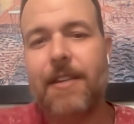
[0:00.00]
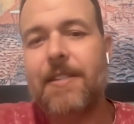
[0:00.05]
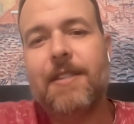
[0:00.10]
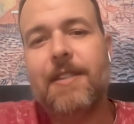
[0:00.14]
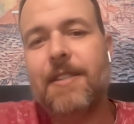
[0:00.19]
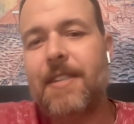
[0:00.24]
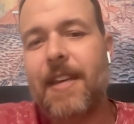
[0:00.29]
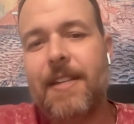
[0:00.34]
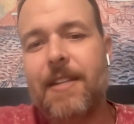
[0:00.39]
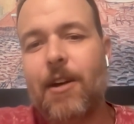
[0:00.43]

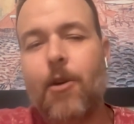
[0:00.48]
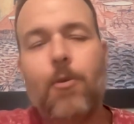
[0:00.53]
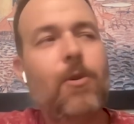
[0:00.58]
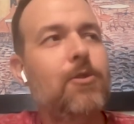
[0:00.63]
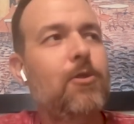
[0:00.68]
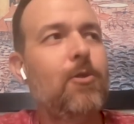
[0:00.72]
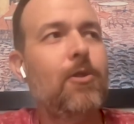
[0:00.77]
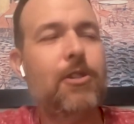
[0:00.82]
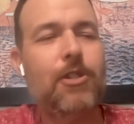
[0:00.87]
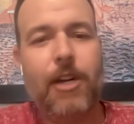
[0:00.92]
it's that or oh,
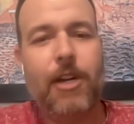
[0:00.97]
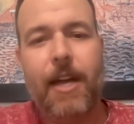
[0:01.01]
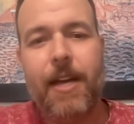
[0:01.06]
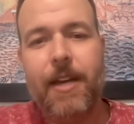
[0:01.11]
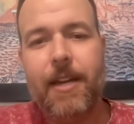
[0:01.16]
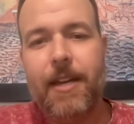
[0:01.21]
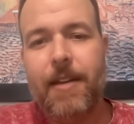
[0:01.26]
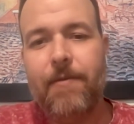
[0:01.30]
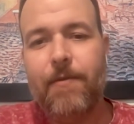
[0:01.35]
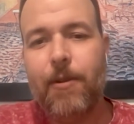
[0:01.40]
we'll do a
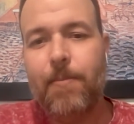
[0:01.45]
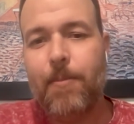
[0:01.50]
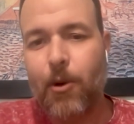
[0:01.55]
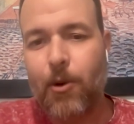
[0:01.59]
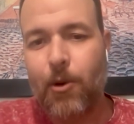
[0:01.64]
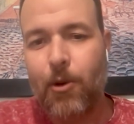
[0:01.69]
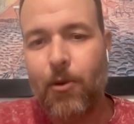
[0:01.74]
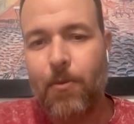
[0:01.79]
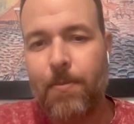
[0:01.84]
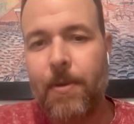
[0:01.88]
check from
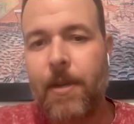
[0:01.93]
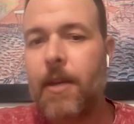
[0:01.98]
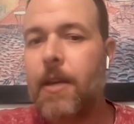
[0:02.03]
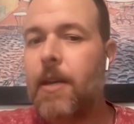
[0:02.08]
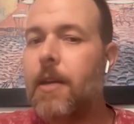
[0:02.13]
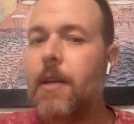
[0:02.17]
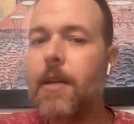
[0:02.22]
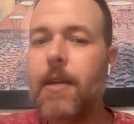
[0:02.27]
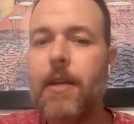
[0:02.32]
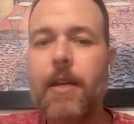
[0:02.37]
home
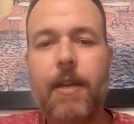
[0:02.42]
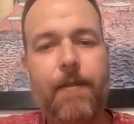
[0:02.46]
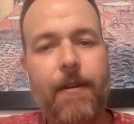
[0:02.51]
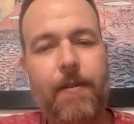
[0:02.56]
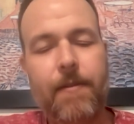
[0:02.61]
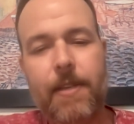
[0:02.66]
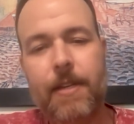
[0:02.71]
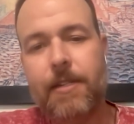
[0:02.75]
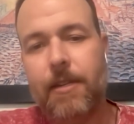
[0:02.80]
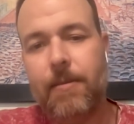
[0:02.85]
if
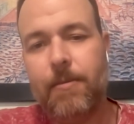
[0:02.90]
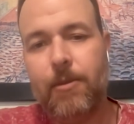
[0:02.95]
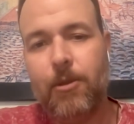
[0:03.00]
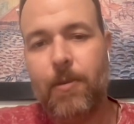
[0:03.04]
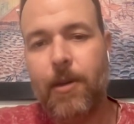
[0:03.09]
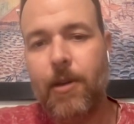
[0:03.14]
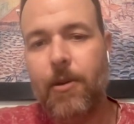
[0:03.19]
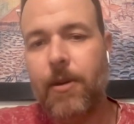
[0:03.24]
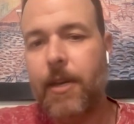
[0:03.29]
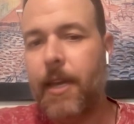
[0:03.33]
everything seems to
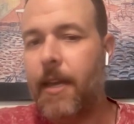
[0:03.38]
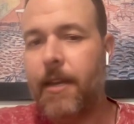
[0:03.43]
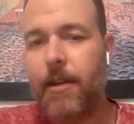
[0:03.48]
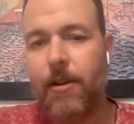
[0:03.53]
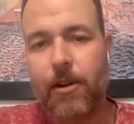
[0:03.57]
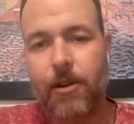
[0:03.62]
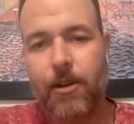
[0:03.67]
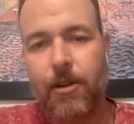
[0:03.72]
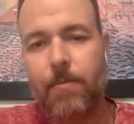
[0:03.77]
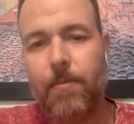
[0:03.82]
be okay
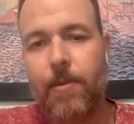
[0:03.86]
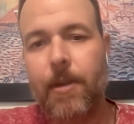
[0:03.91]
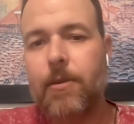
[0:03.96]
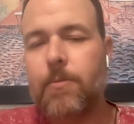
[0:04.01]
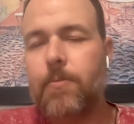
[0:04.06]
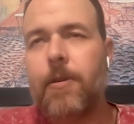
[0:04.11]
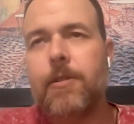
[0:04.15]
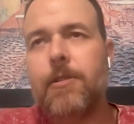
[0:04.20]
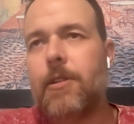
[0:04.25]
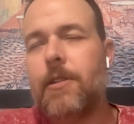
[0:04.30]
you're good
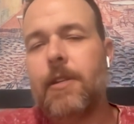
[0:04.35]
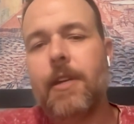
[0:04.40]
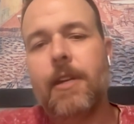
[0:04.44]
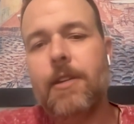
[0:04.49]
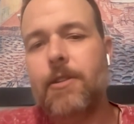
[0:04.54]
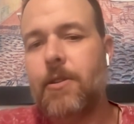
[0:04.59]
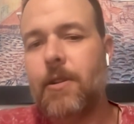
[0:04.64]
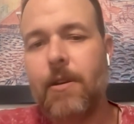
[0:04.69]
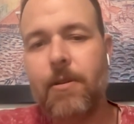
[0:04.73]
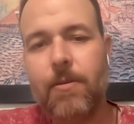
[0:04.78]
because but just
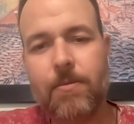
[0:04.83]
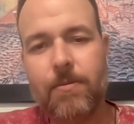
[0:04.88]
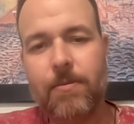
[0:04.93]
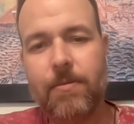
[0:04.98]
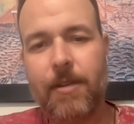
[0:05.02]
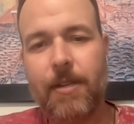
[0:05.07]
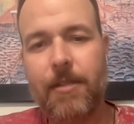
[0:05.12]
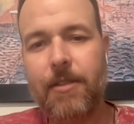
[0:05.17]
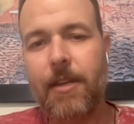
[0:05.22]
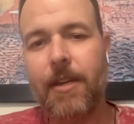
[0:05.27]
let us know
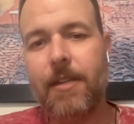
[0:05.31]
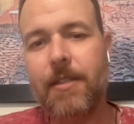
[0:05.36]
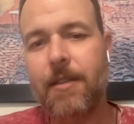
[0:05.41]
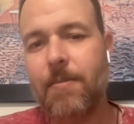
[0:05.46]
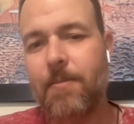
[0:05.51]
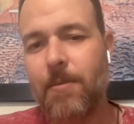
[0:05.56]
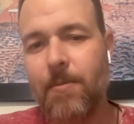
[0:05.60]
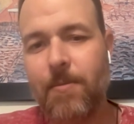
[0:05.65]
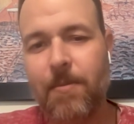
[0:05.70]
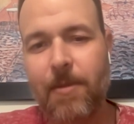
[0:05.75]
that's like
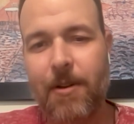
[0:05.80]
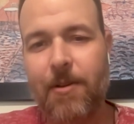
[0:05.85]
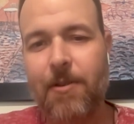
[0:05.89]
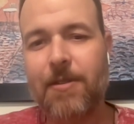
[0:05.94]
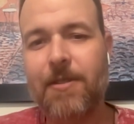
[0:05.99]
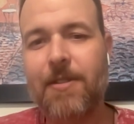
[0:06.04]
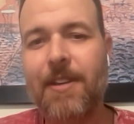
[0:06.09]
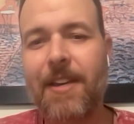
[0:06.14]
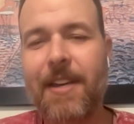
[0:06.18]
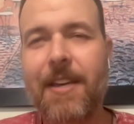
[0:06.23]
the you know
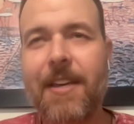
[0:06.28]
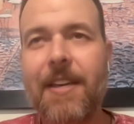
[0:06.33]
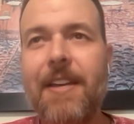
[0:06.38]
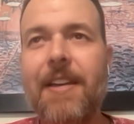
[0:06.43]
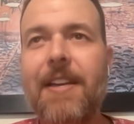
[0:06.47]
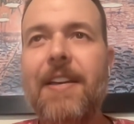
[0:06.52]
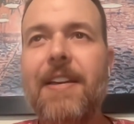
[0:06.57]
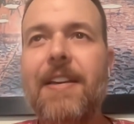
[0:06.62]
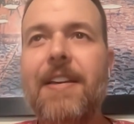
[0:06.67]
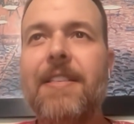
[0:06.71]
it's like
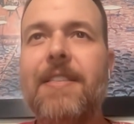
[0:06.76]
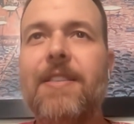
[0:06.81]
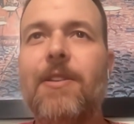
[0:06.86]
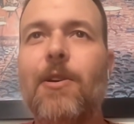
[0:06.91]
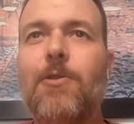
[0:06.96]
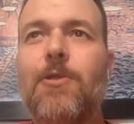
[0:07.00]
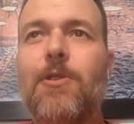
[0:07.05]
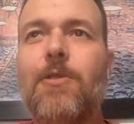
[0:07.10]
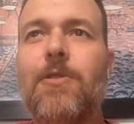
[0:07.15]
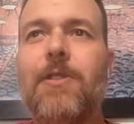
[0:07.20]

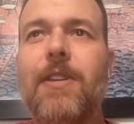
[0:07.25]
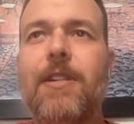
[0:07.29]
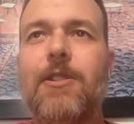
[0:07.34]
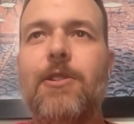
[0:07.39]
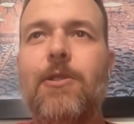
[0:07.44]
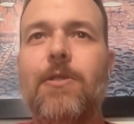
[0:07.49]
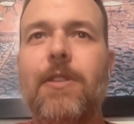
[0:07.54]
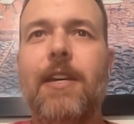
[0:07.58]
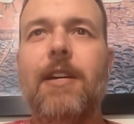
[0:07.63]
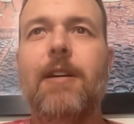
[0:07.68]
those are
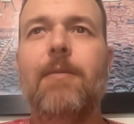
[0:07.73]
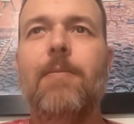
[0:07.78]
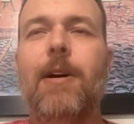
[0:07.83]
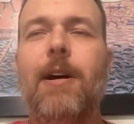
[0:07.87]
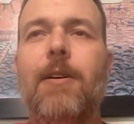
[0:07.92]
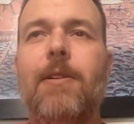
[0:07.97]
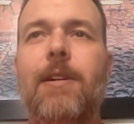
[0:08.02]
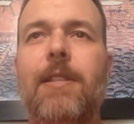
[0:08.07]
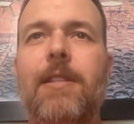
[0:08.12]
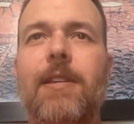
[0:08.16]
things you think
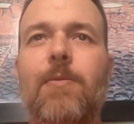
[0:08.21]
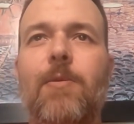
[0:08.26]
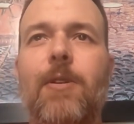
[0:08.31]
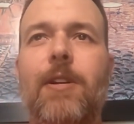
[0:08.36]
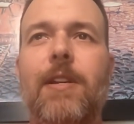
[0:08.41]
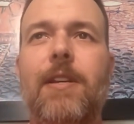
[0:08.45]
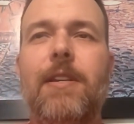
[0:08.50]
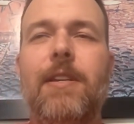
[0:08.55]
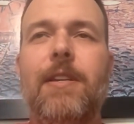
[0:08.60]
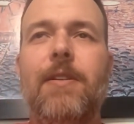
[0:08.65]
about and then
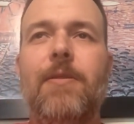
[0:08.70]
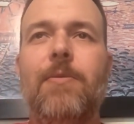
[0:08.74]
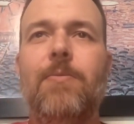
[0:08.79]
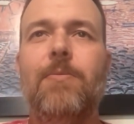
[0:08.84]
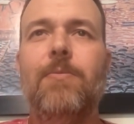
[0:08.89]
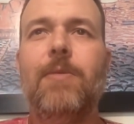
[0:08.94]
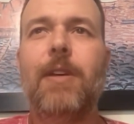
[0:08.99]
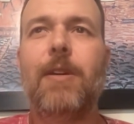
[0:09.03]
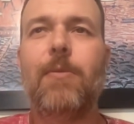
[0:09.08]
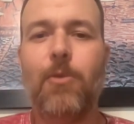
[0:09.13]
when it, you
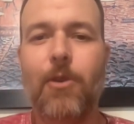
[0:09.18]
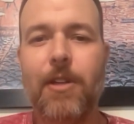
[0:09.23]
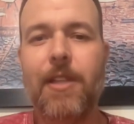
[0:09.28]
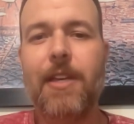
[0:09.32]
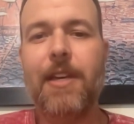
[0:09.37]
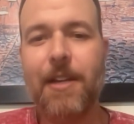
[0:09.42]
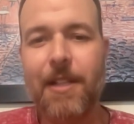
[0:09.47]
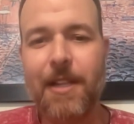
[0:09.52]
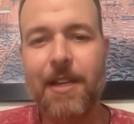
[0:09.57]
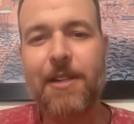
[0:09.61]
it
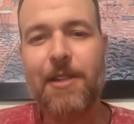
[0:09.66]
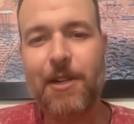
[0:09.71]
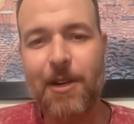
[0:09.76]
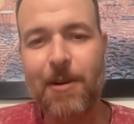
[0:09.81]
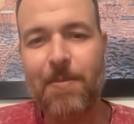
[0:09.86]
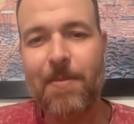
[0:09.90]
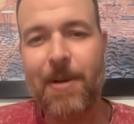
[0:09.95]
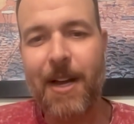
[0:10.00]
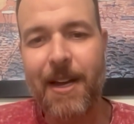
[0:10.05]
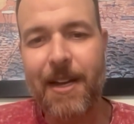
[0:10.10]
really clicks in
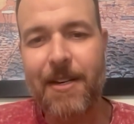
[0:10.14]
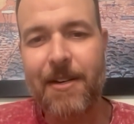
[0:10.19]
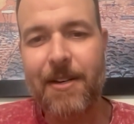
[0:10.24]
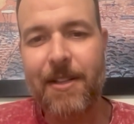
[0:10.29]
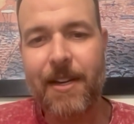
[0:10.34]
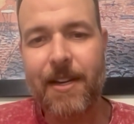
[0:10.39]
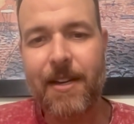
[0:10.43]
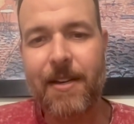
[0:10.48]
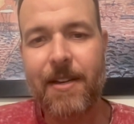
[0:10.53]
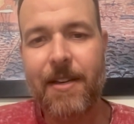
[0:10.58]
your mind you're
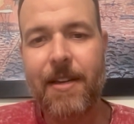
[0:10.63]
like